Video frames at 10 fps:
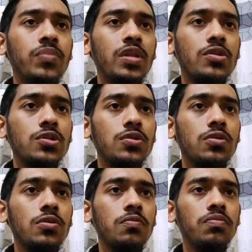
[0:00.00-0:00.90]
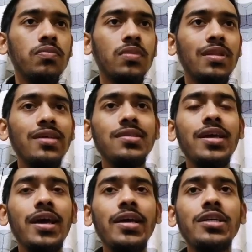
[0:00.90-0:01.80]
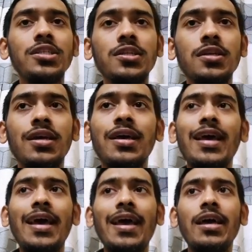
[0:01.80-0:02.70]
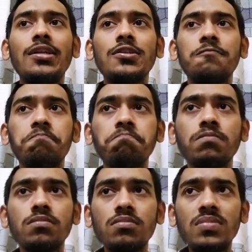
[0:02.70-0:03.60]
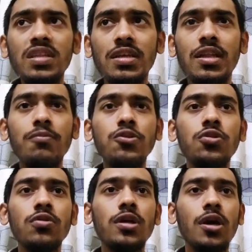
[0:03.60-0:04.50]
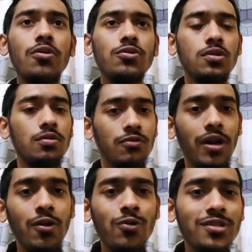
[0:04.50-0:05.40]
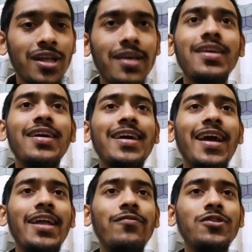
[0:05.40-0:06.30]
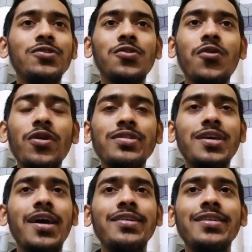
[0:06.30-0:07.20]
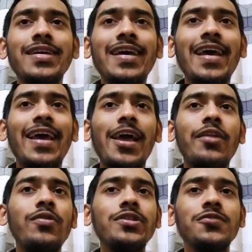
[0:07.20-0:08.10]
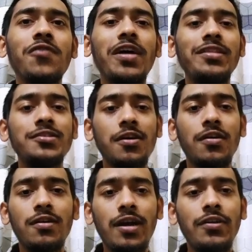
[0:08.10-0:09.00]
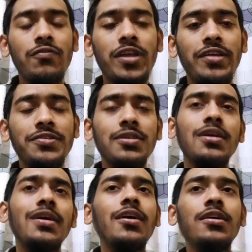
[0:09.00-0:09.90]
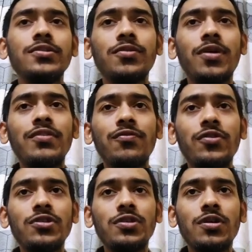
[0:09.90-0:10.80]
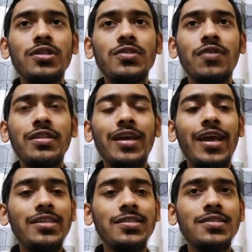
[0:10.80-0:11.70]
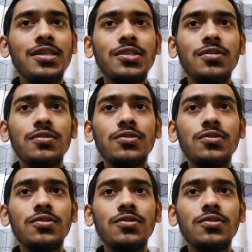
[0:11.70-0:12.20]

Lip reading: So that's the AI agent, and let me show you that how it really looks like. And if you just go inside and you can just find this kind of things. So at the first you can just find the agent section.